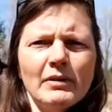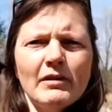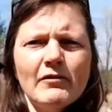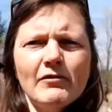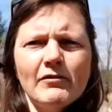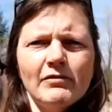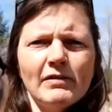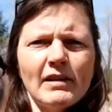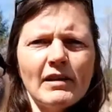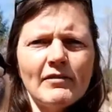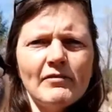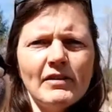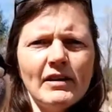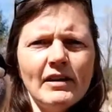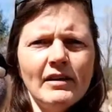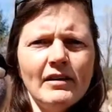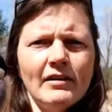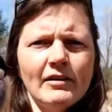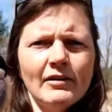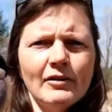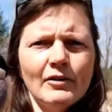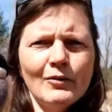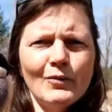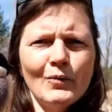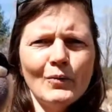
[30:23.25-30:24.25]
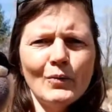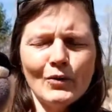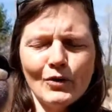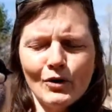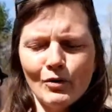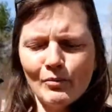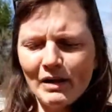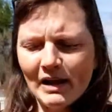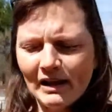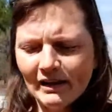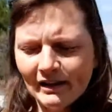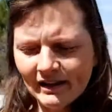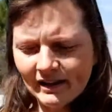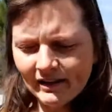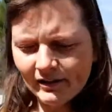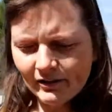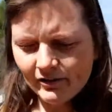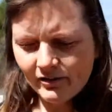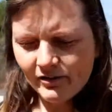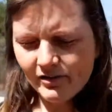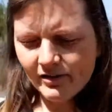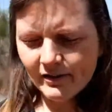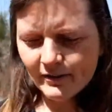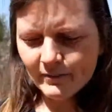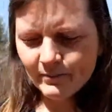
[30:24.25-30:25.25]
big, fluffy, warm
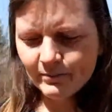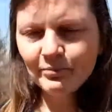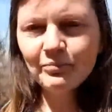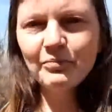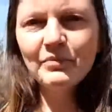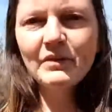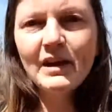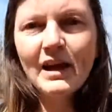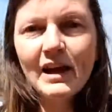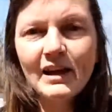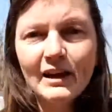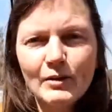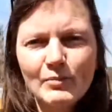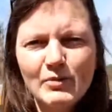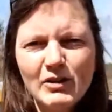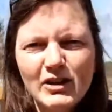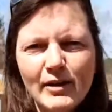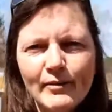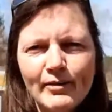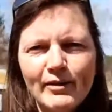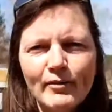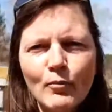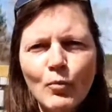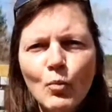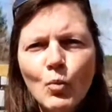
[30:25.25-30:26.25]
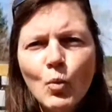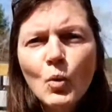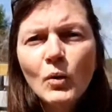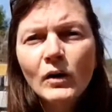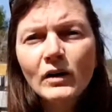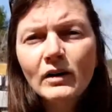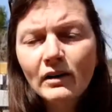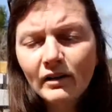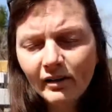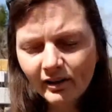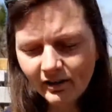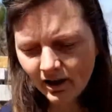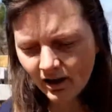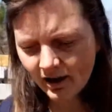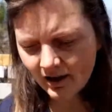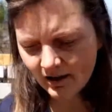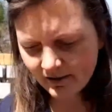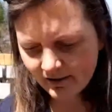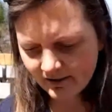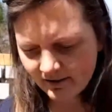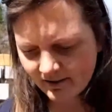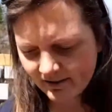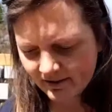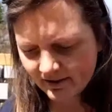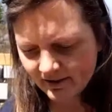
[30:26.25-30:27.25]
layers. I'm going to put on some wool
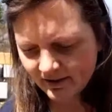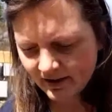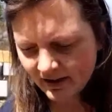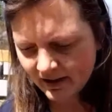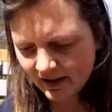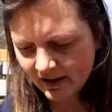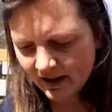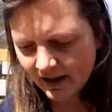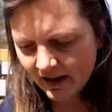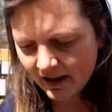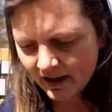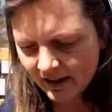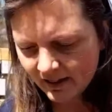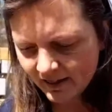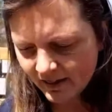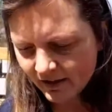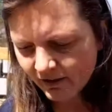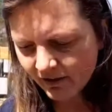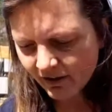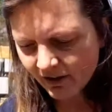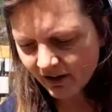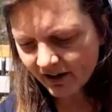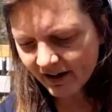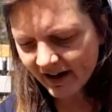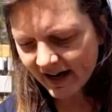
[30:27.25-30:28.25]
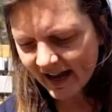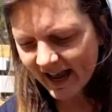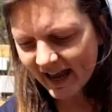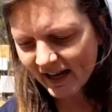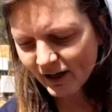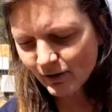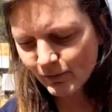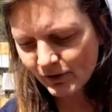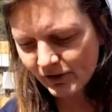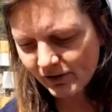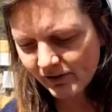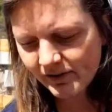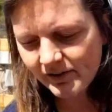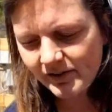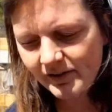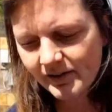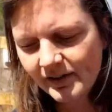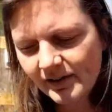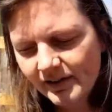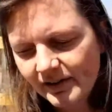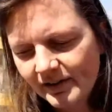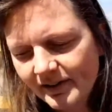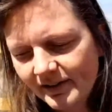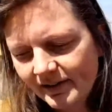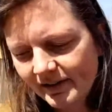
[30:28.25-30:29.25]
socks. There are animals.